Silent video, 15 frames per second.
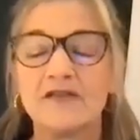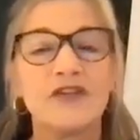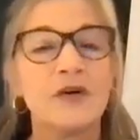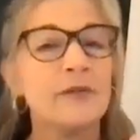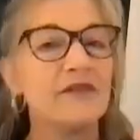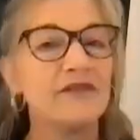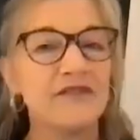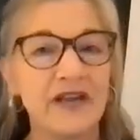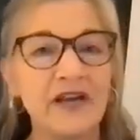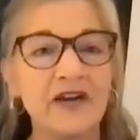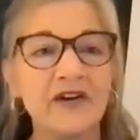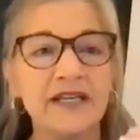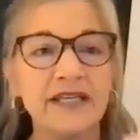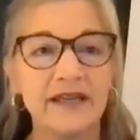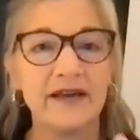from a
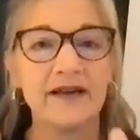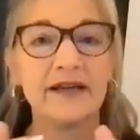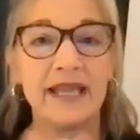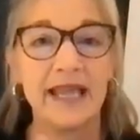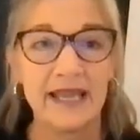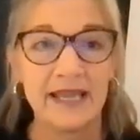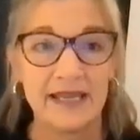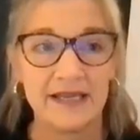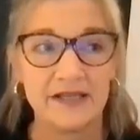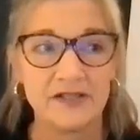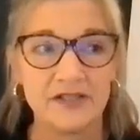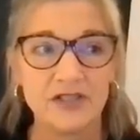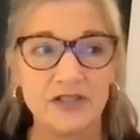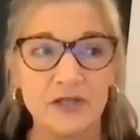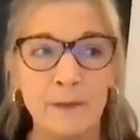very young
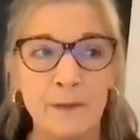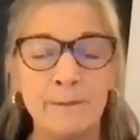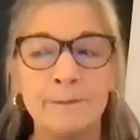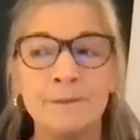age